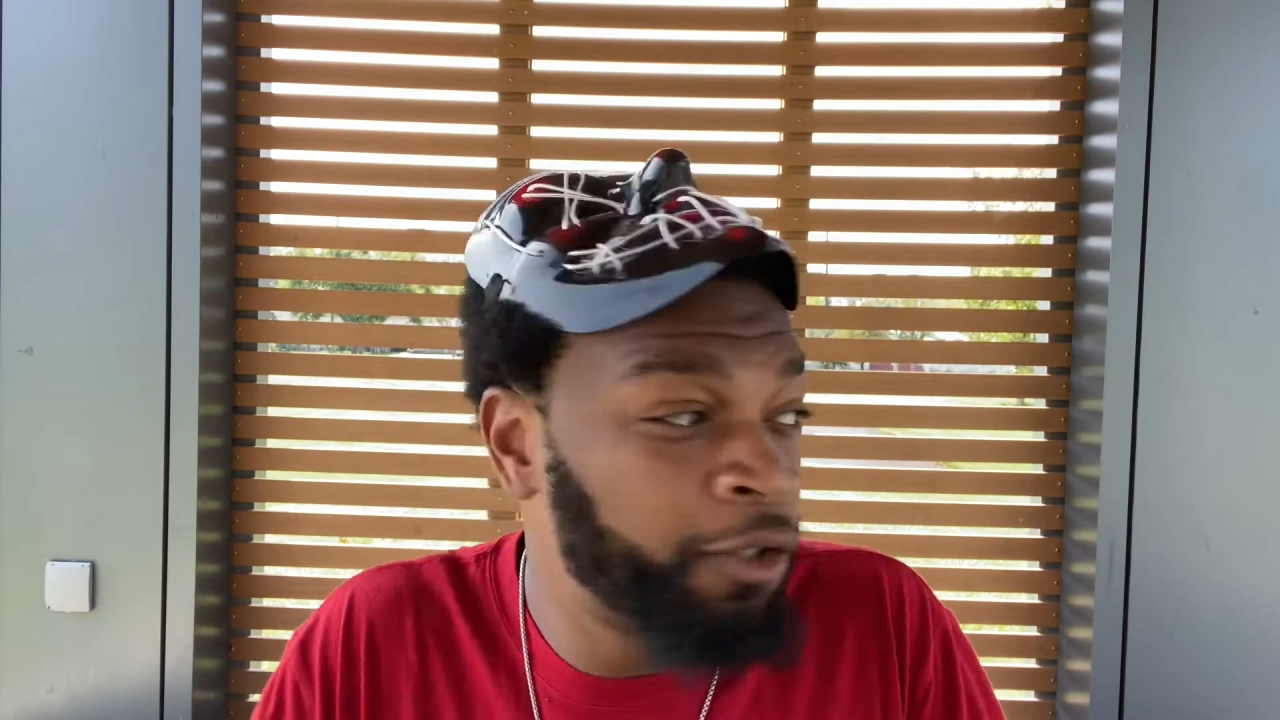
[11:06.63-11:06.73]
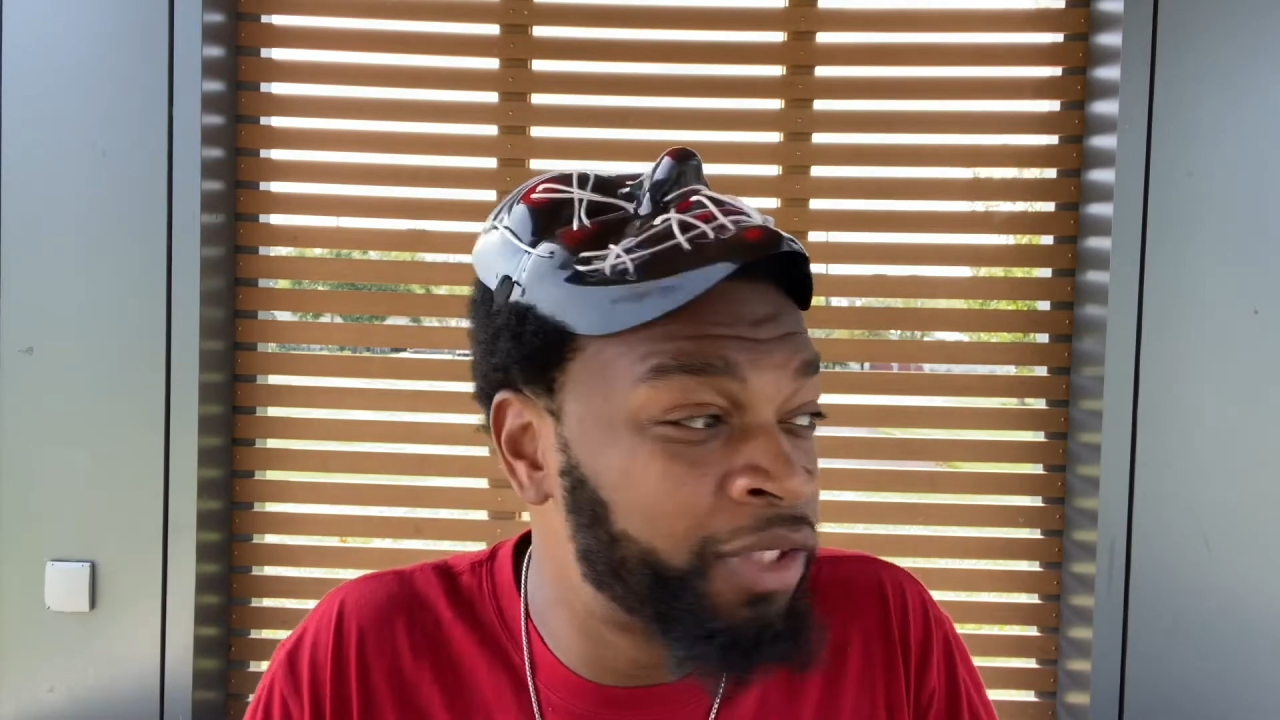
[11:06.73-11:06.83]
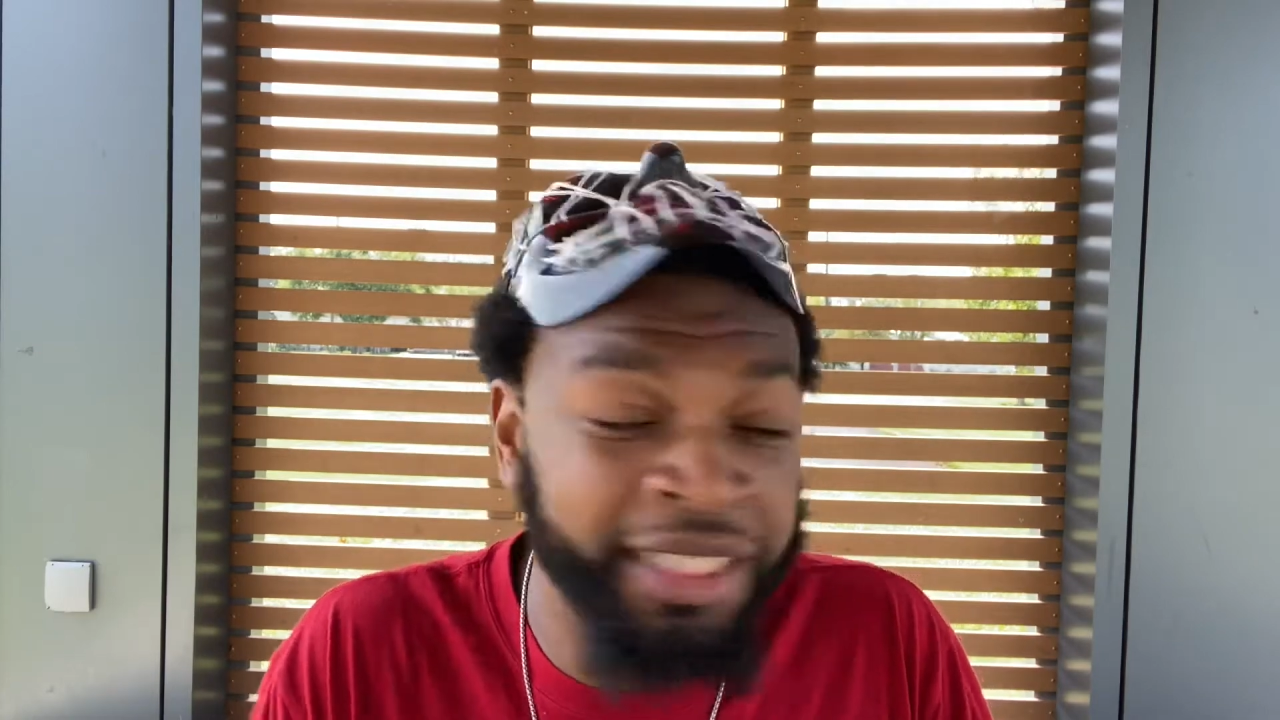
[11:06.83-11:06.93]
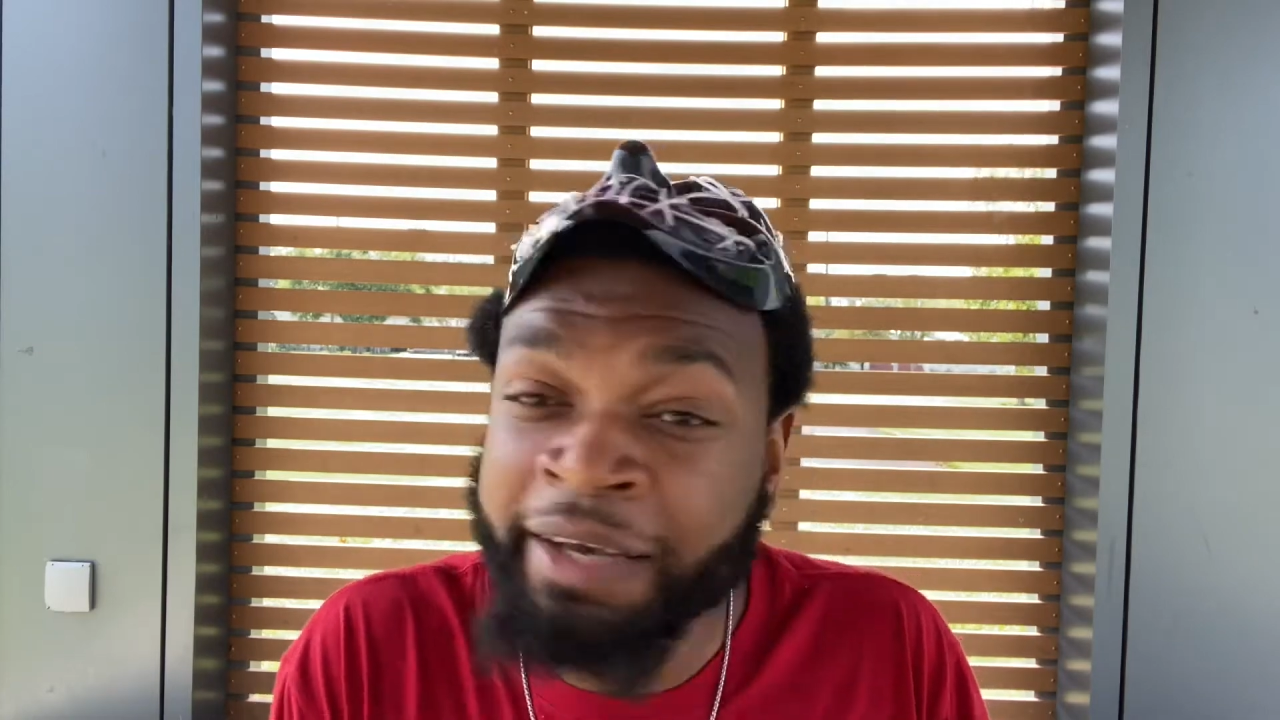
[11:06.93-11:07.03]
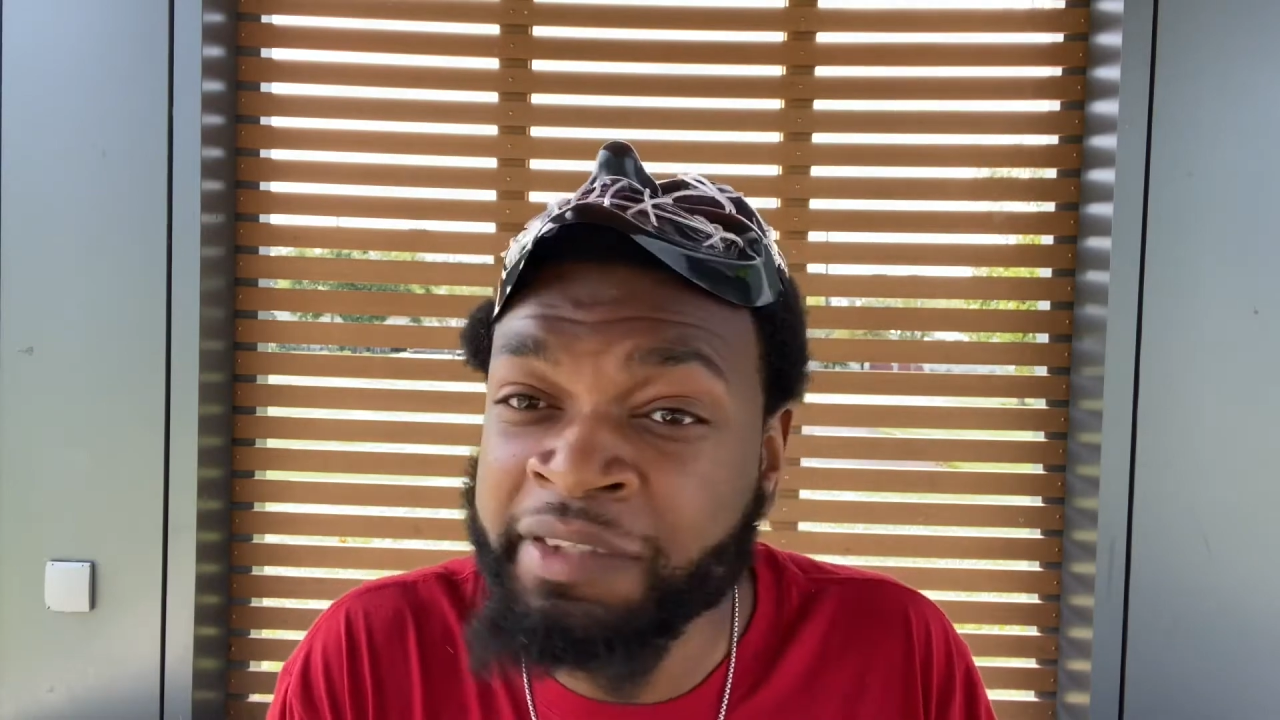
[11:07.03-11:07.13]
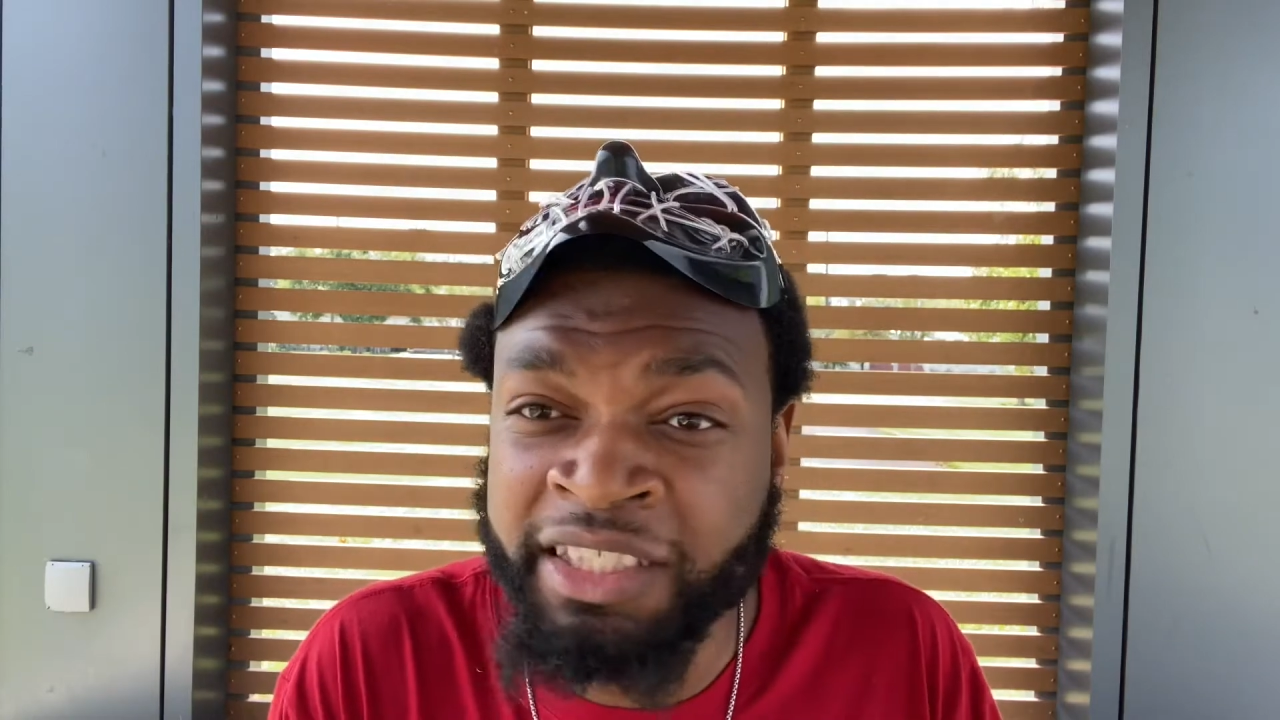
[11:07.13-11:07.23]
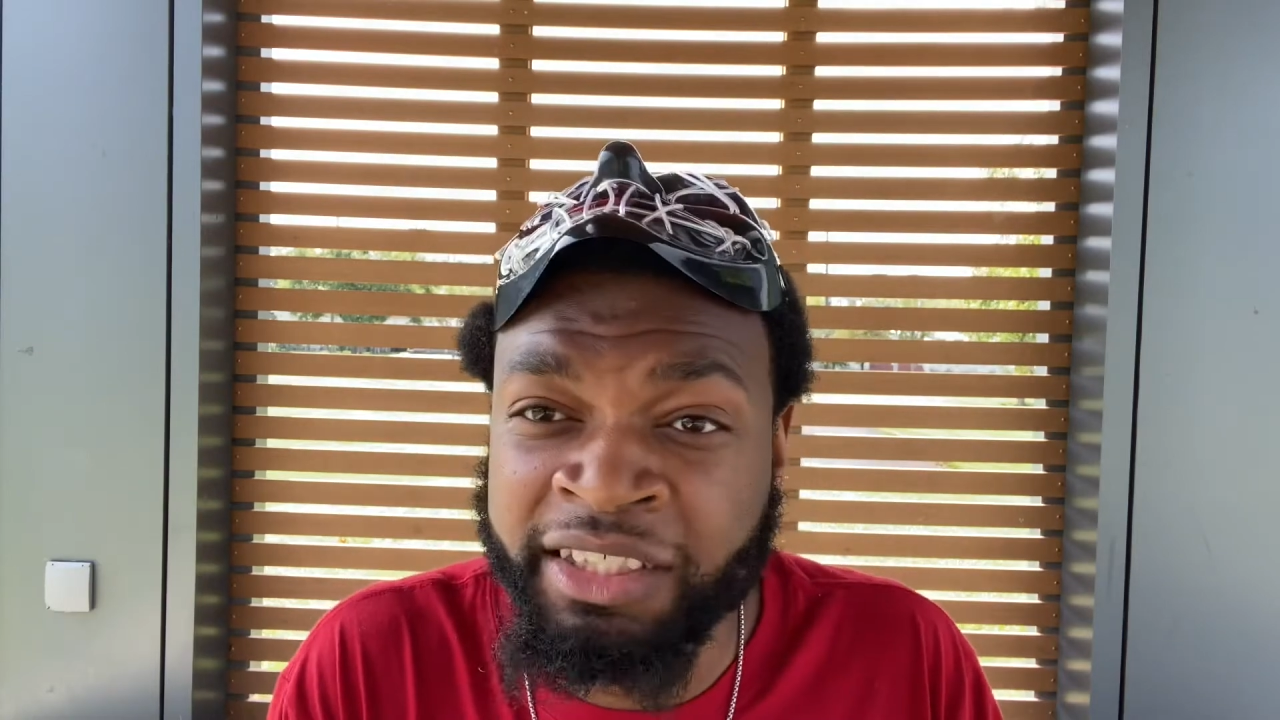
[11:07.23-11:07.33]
save it to